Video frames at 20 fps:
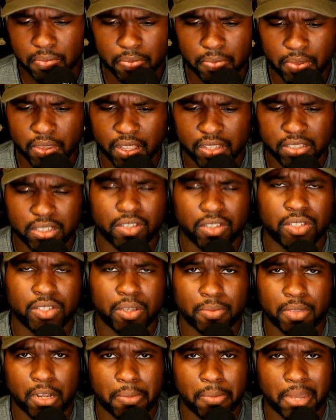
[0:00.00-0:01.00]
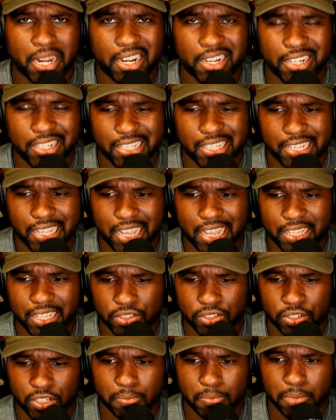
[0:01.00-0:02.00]
I saw something about another geyser
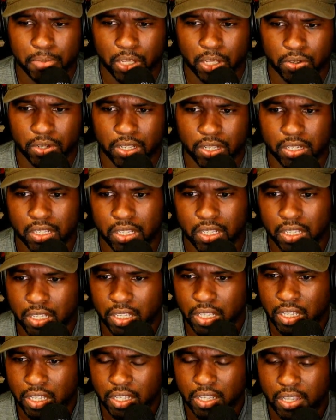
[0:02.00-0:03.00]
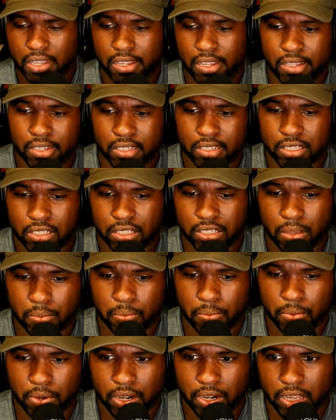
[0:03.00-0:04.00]
exploding
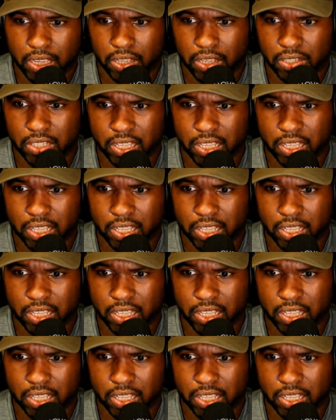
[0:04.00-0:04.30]
somewhere else.